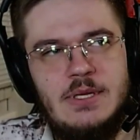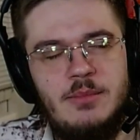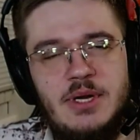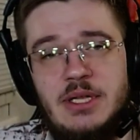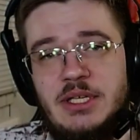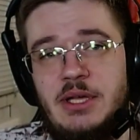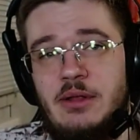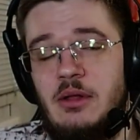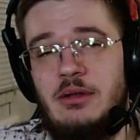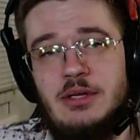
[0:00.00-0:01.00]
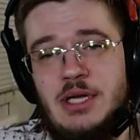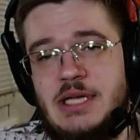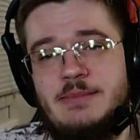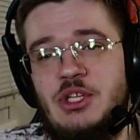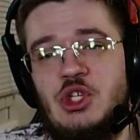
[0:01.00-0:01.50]
gonna kill
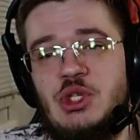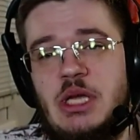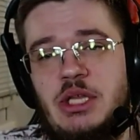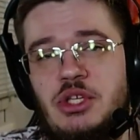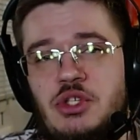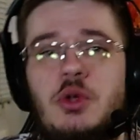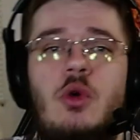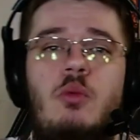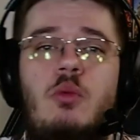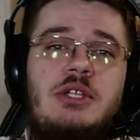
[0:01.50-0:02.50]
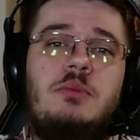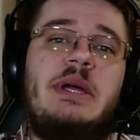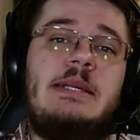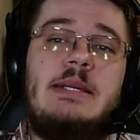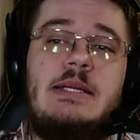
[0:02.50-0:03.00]
as much as I need to go back to
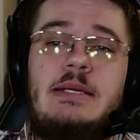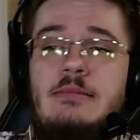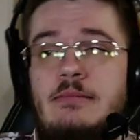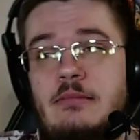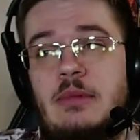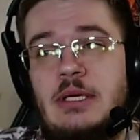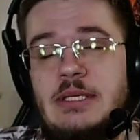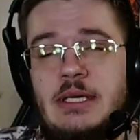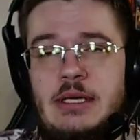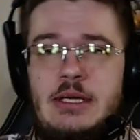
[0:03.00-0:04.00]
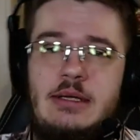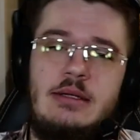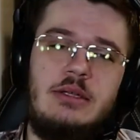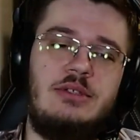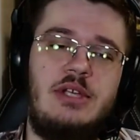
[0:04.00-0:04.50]
my daddy, basically,
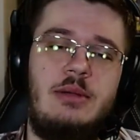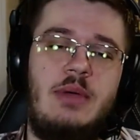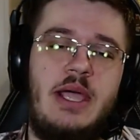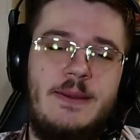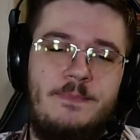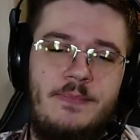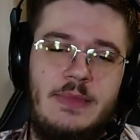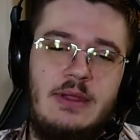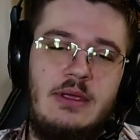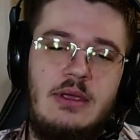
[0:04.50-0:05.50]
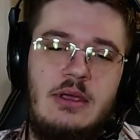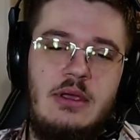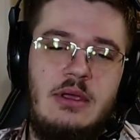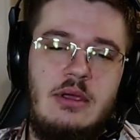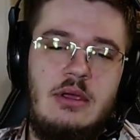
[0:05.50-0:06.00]
to get back.
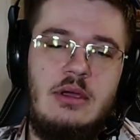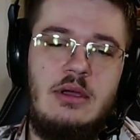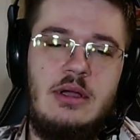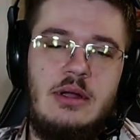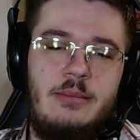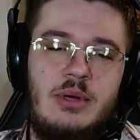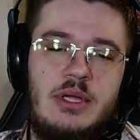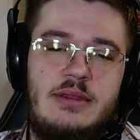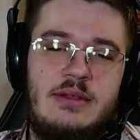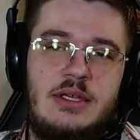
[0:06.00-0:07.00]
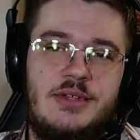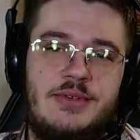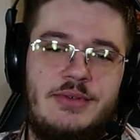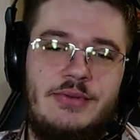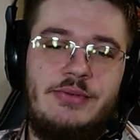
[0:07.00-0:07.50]
But
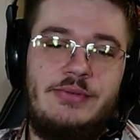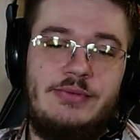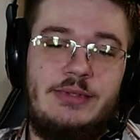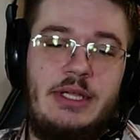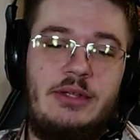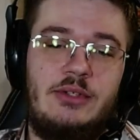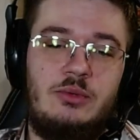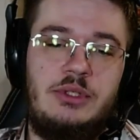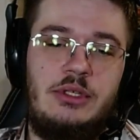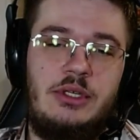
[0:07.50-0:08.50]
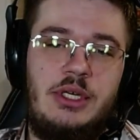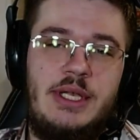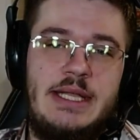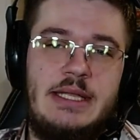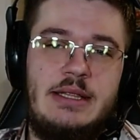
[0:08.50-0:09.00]
later we
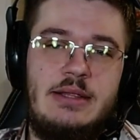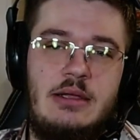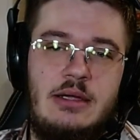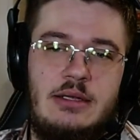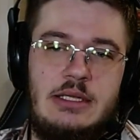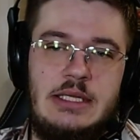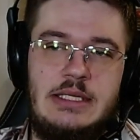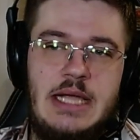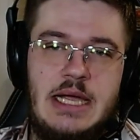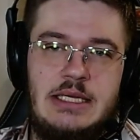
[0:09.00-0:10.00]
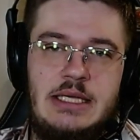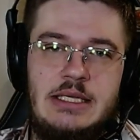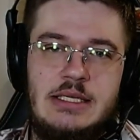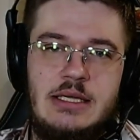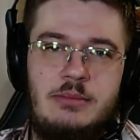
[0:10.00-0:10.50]
learned that the daddy
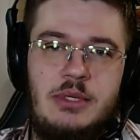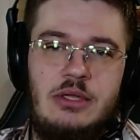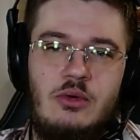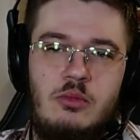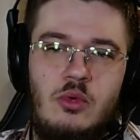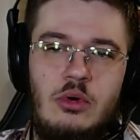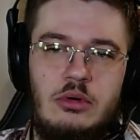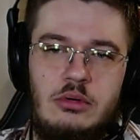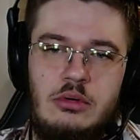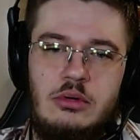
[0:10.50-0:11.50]
is gonna be no more.